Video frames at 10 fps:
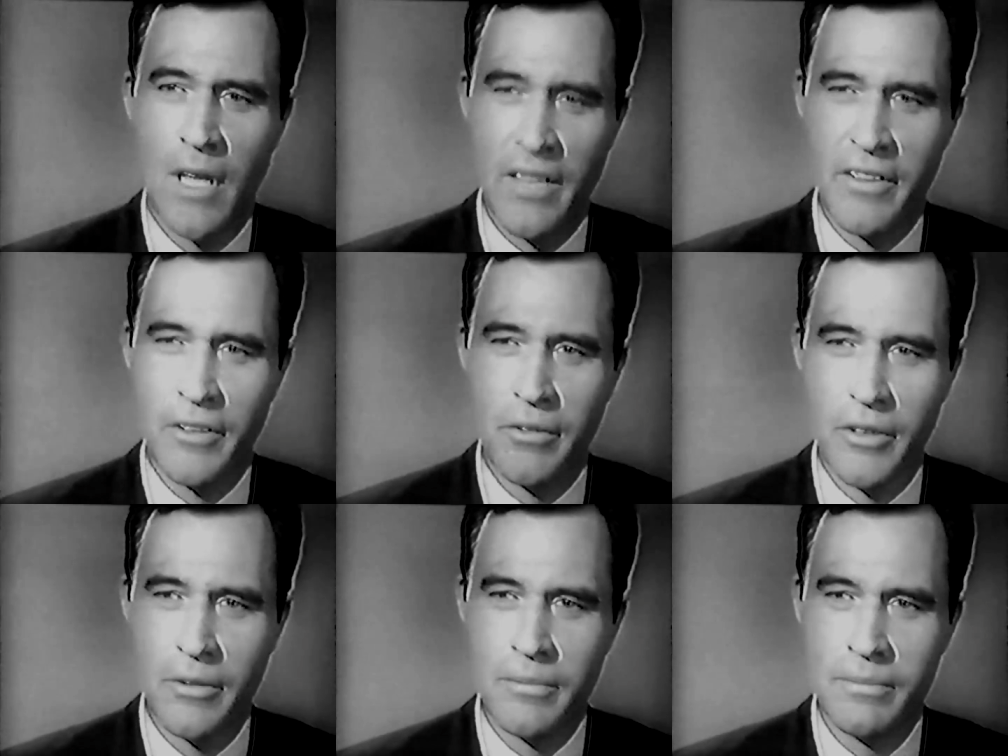I think
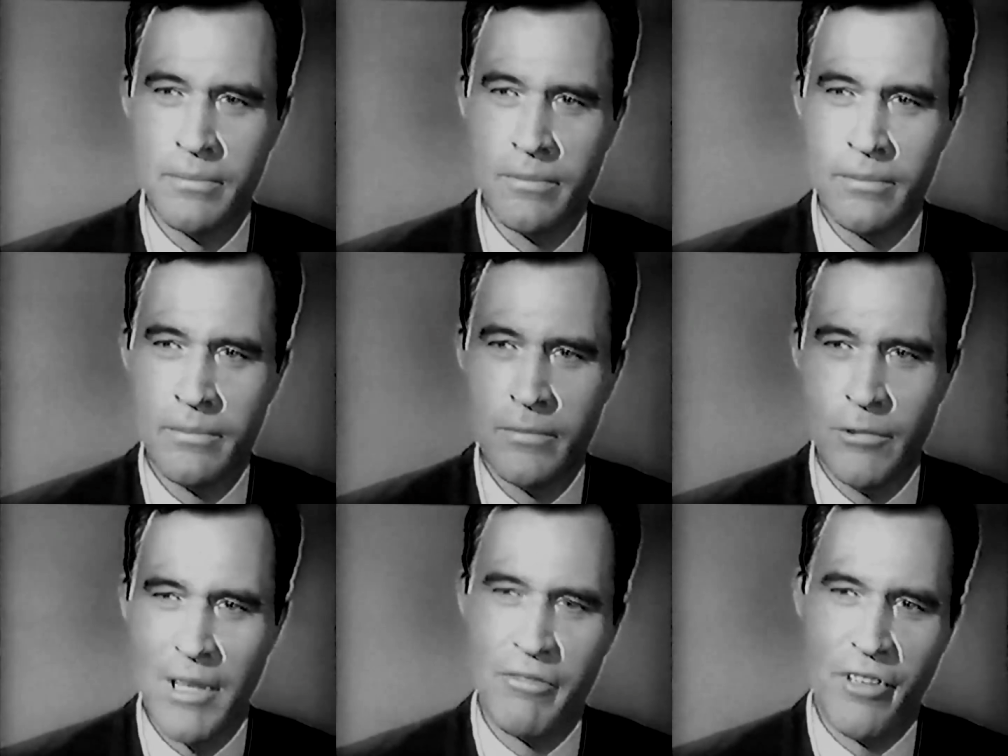you do.
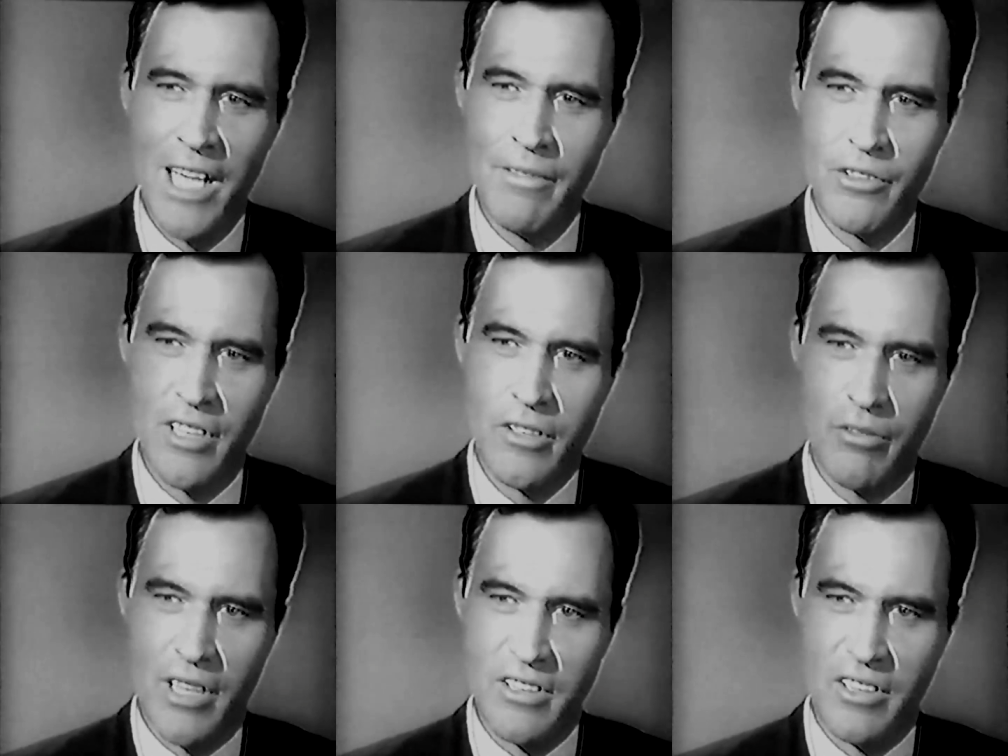You had five or
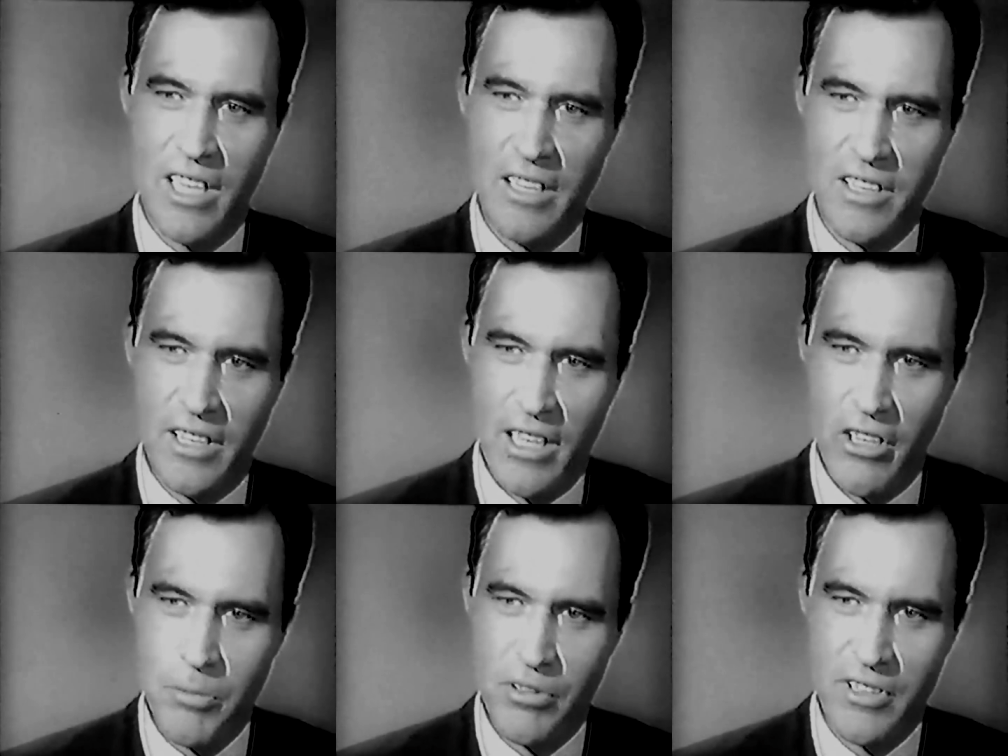six drinks in the 18
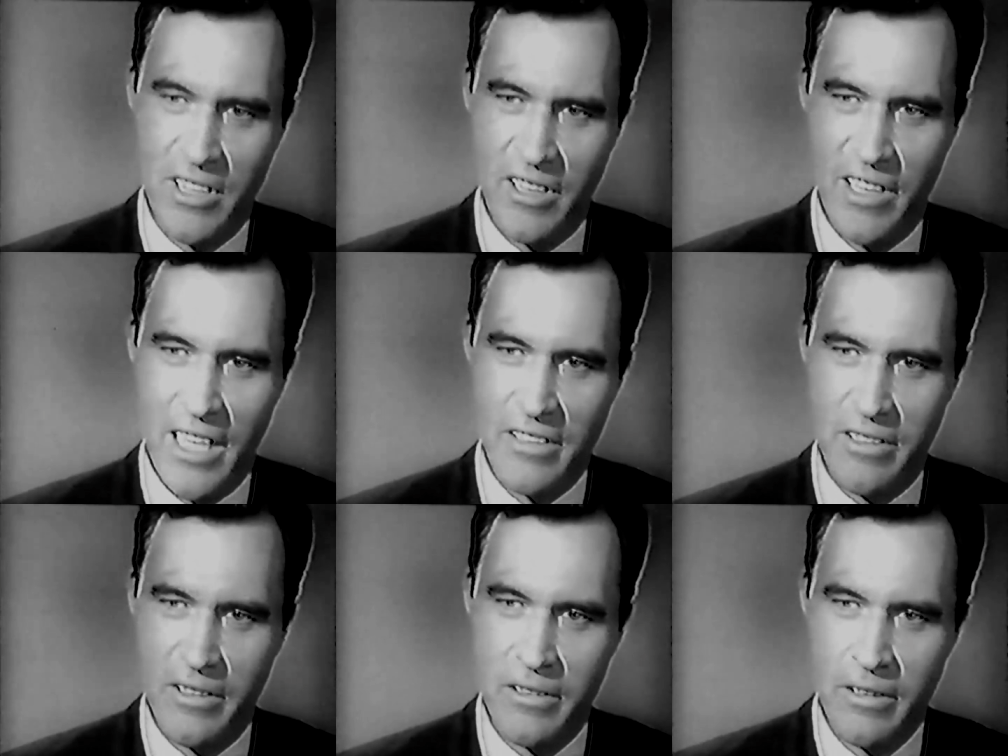hours preceding the
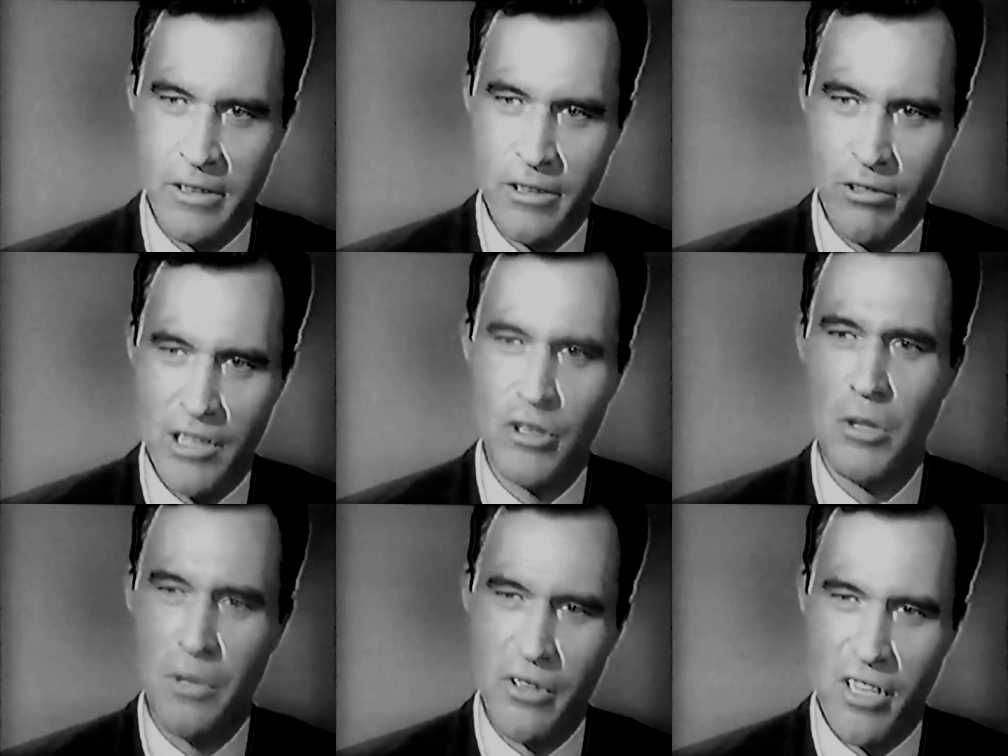accident. You had
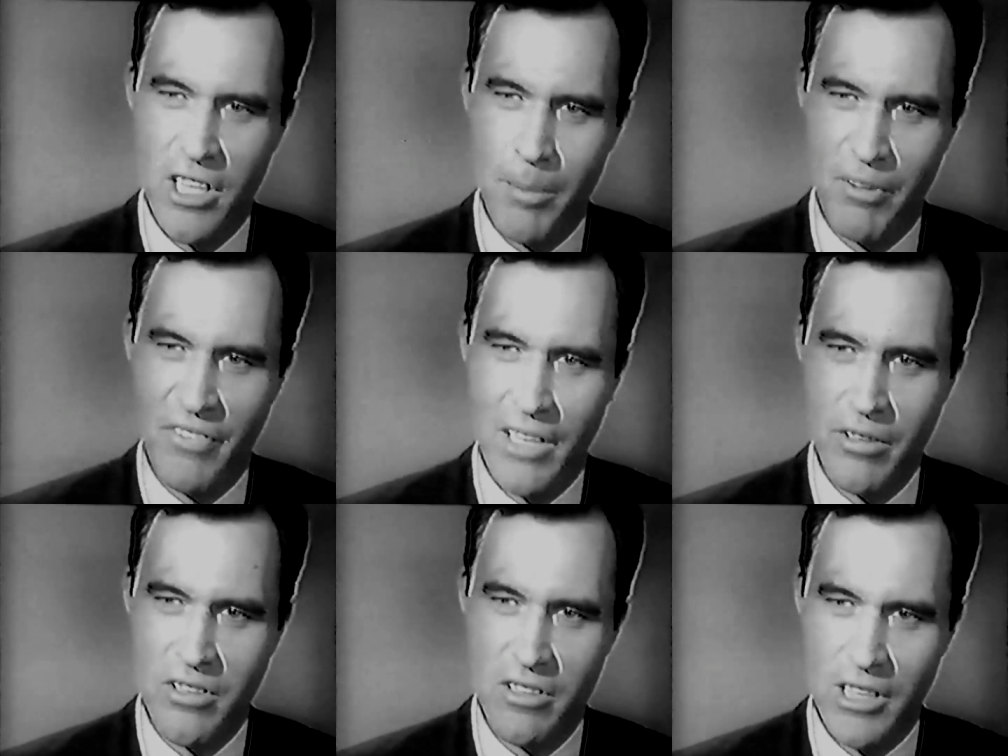no more than a couple of
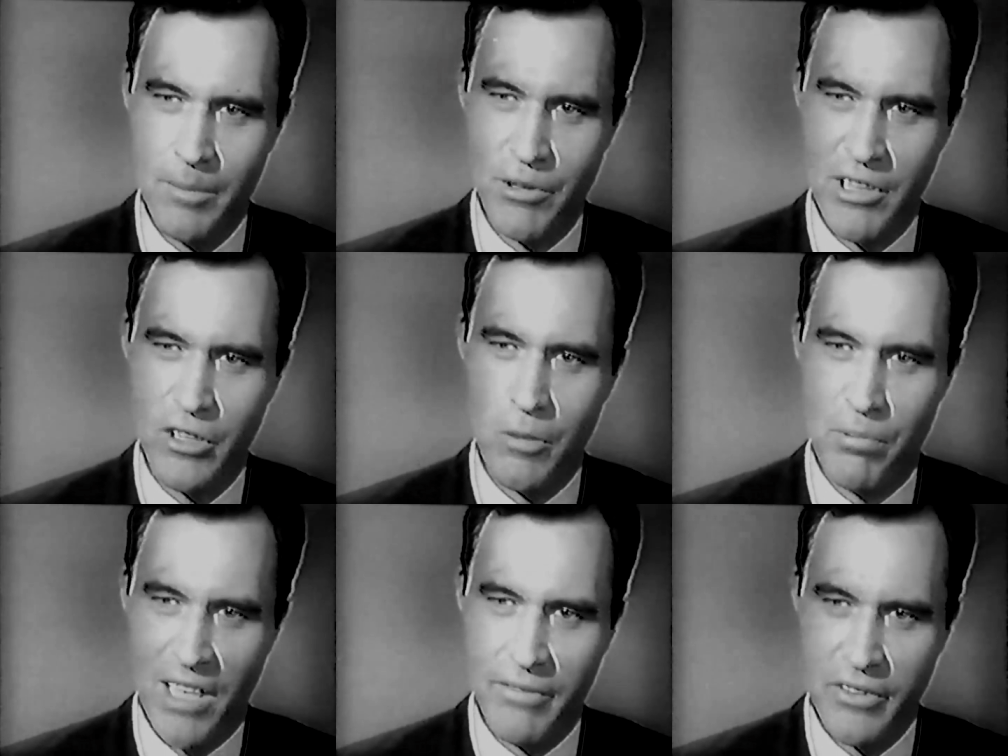hours sleep. You had
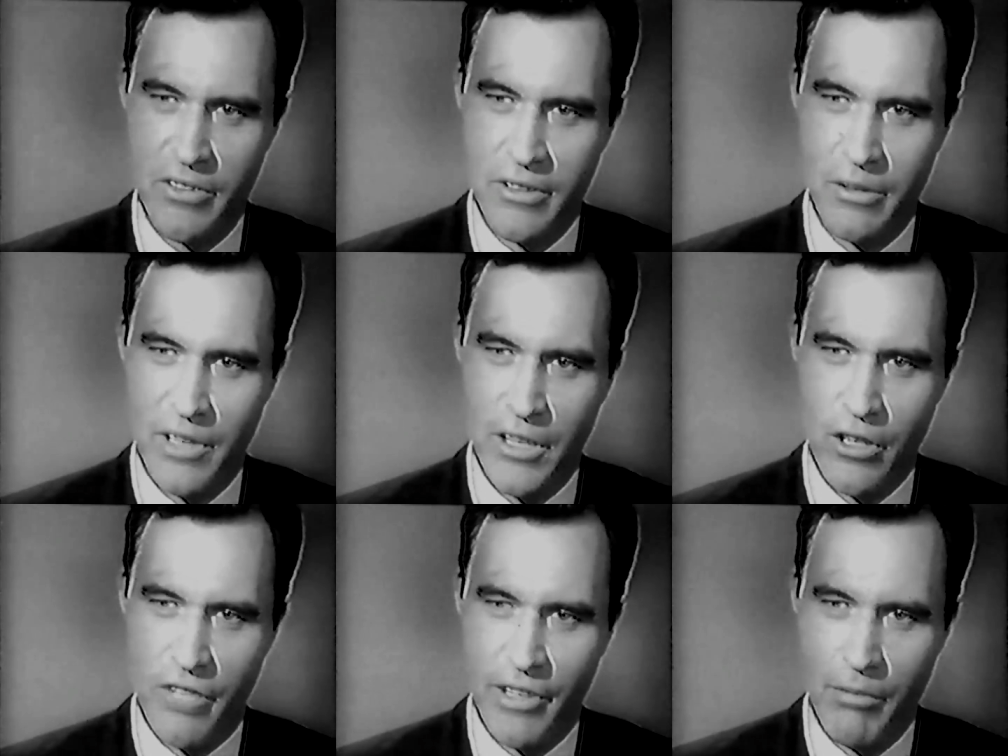no breakfast, only
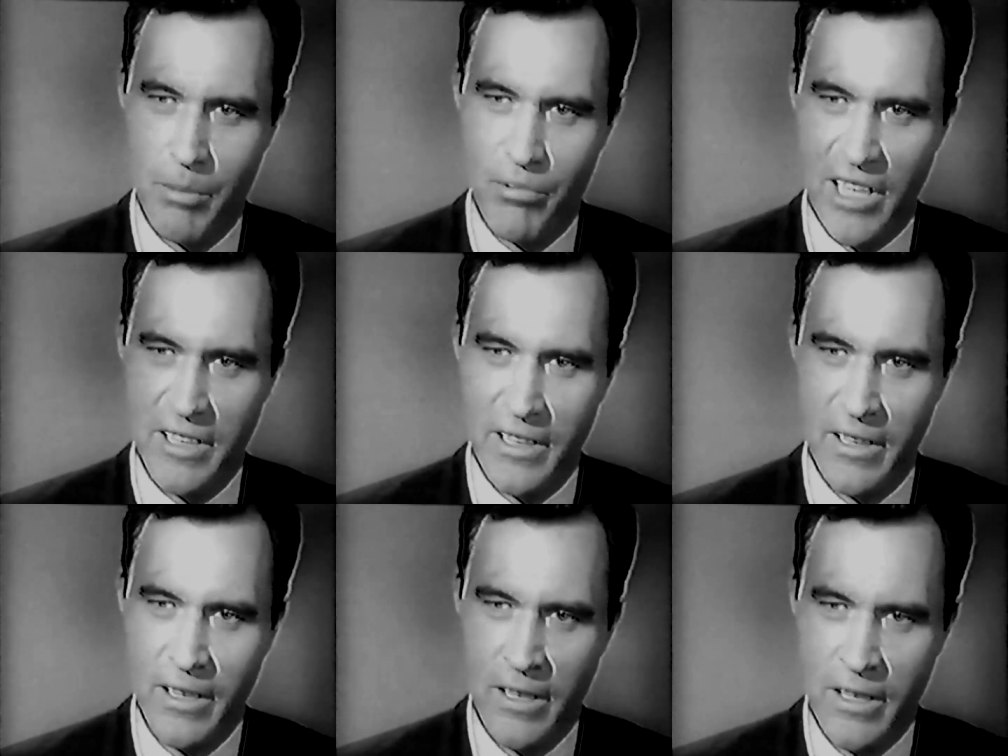coffee with brandy.